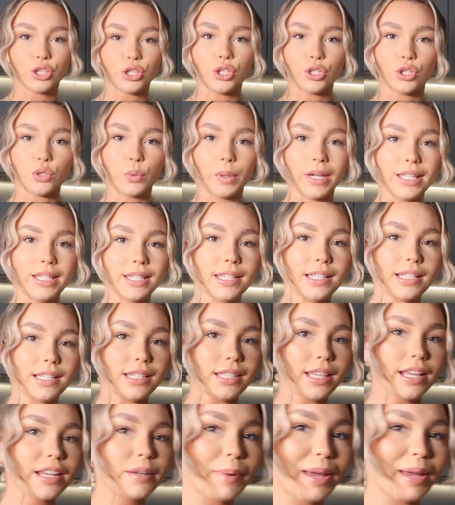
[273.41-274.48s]
the twists,
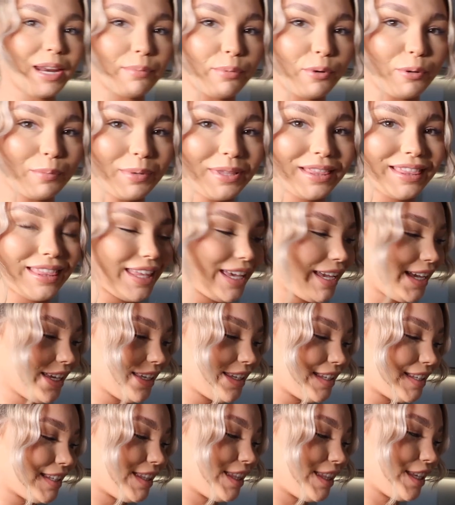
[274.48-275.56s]
they're debatable, but
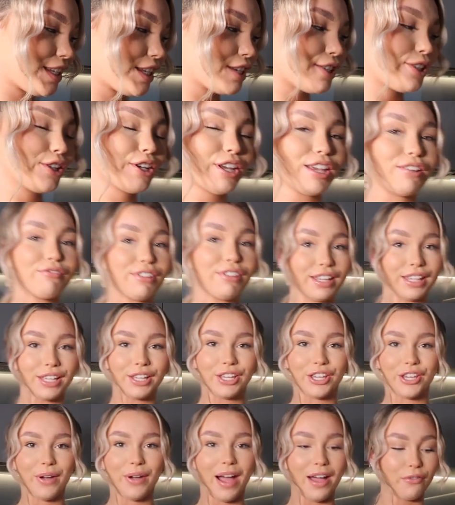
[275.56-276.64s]
this is looking really
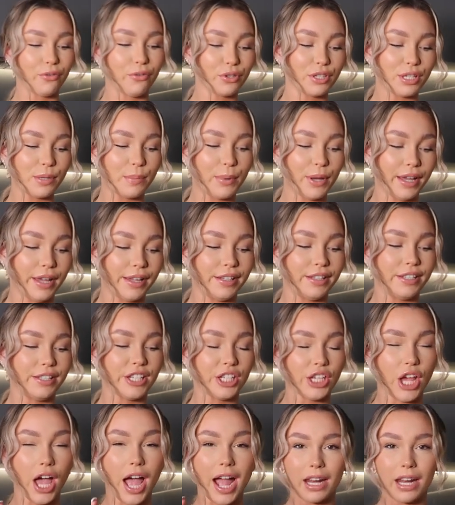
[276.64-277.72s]
cute. I've also put a
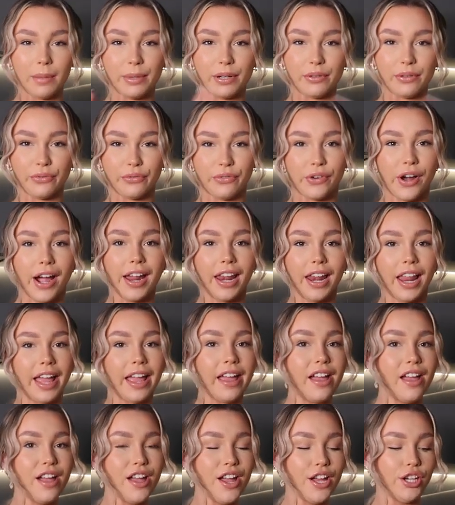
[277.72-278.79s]
tiny bit of fry
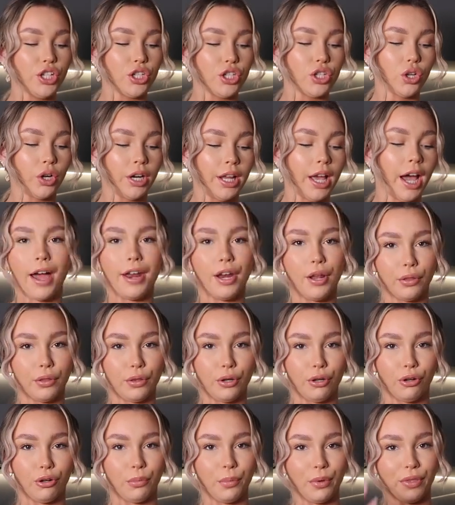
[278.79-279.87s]
light just on it. I know the
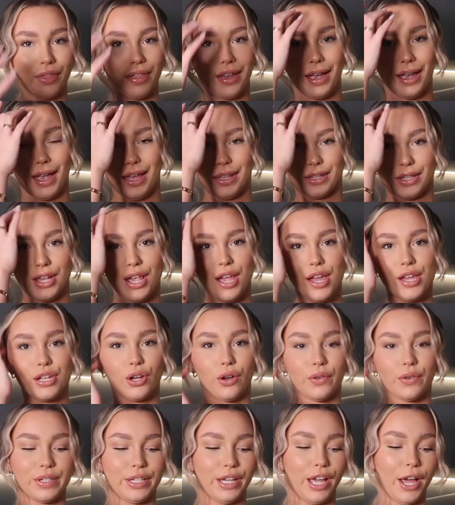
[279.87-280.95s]
normal thing is to
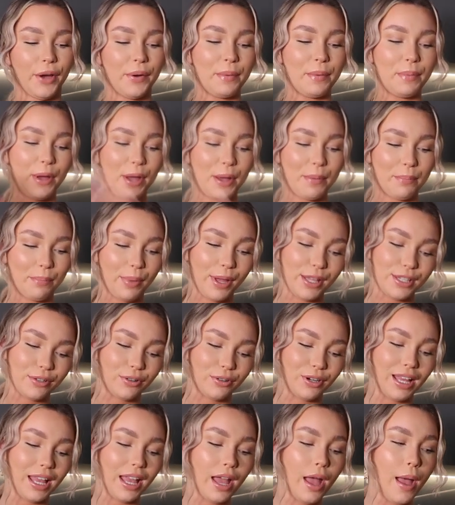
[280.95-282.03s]
obviously go and put butter
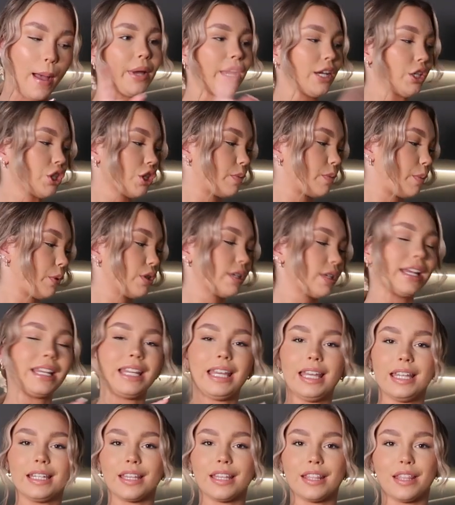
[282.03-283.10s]
on it, but it's just because I
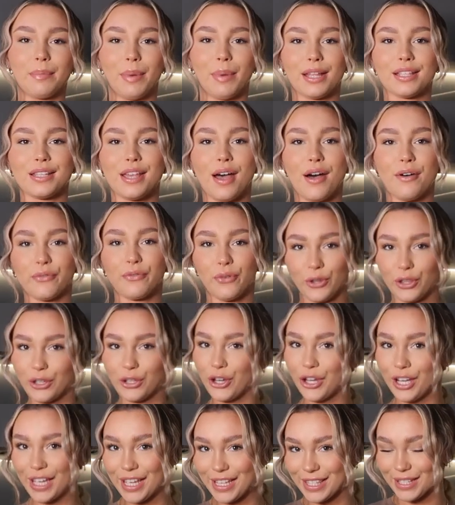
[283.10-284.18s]
need the butter for the
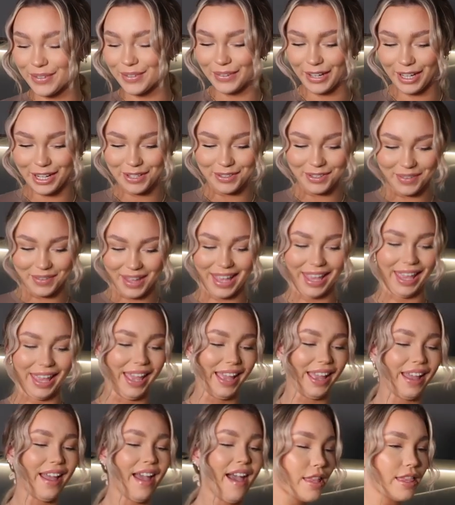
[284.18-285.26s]
cookies that we're gonna be
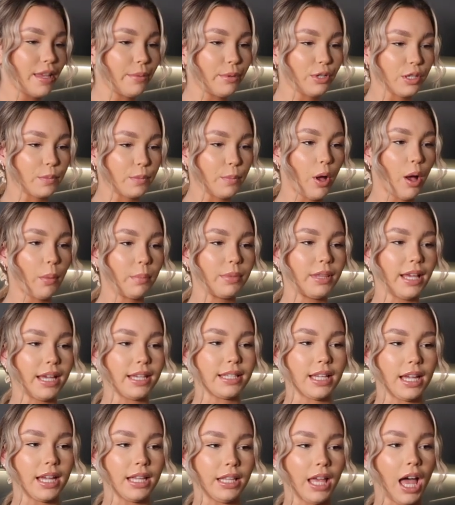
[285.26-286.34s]
making. And then we just pop
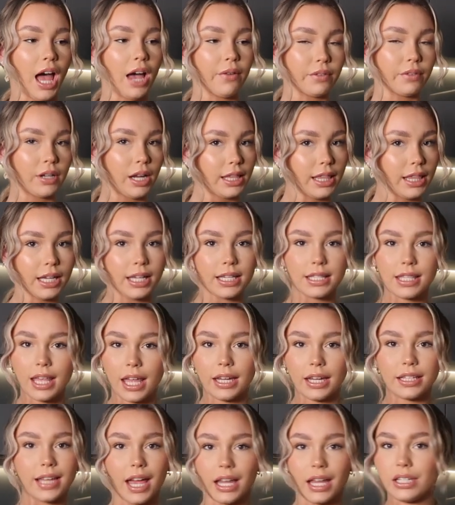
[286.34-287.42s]
this in the oven. I think it's
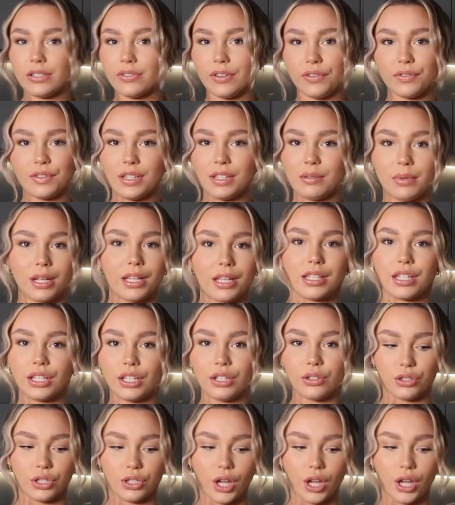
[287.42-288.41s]
like 10 to 15 minutes and you're